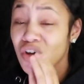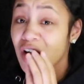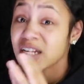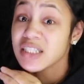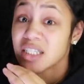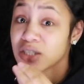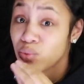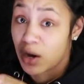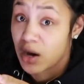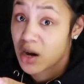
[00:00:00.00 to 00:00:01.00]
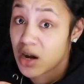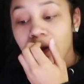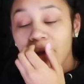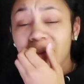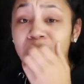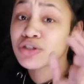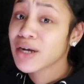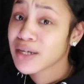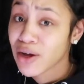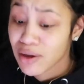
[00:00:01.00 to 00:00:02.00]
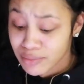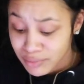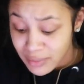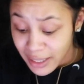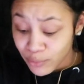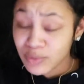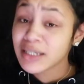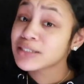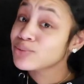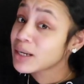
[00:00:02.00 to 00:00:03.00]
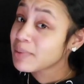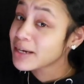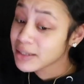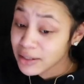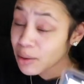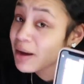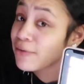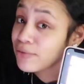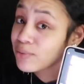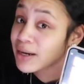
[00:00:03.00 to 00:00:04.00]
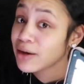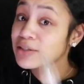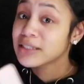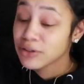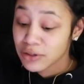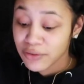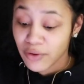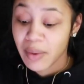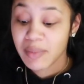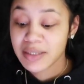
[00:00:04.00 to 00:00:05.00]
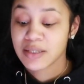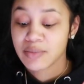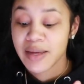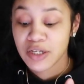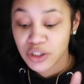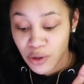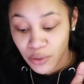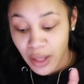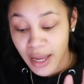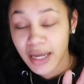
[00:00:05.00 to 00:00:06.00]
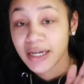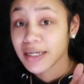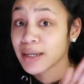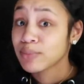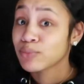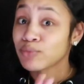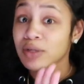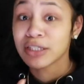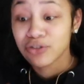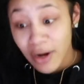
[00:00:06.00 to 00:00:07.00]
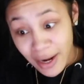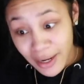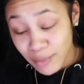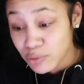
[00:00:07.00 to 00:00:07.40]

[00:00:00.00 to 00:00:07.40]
Y'all, I need to get to work. I'm trying, y'all. Like, this, what I'm editing on my phone right now, is literally for my business page. So, like, I'm really trying.